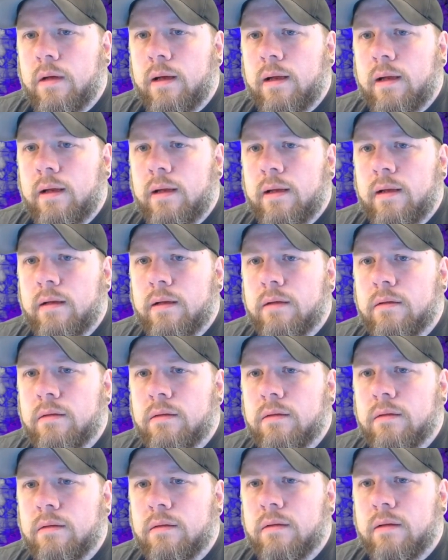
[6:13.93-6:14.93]
And
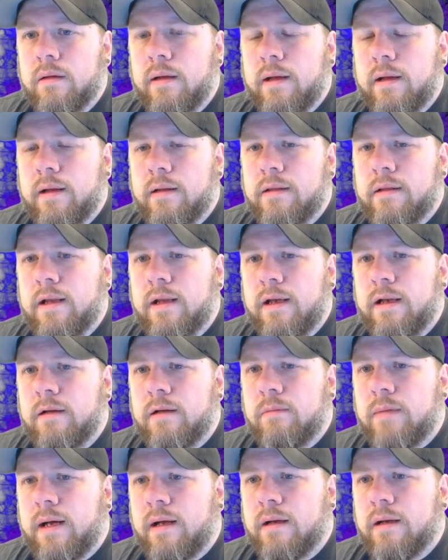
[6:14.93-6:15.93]
in thinking
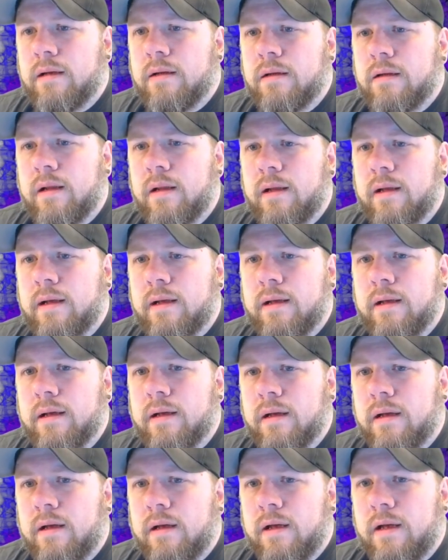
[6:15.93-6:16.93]
about it, like,
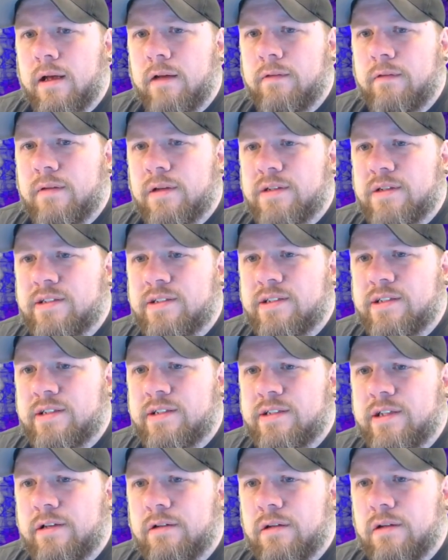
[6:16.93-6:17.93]
if this is a
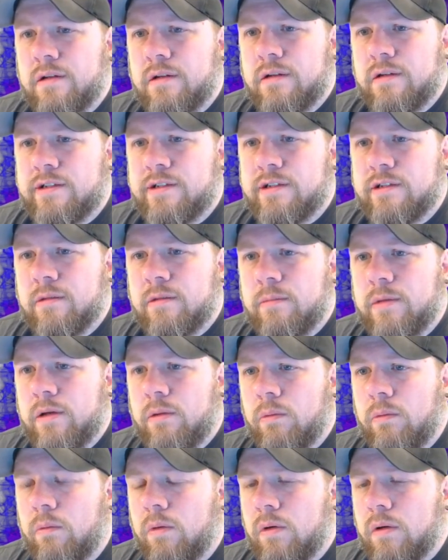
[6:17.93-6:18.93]
0, this is going to be a
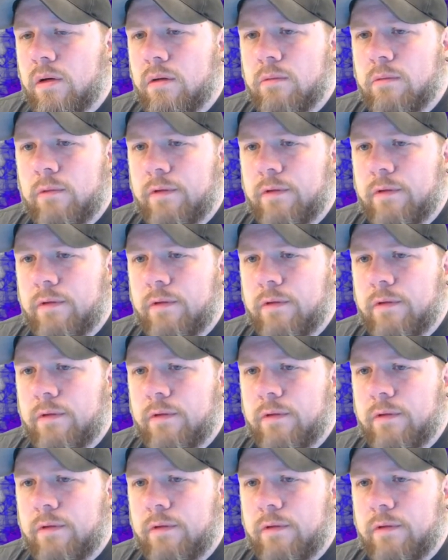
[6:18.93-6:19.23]
1.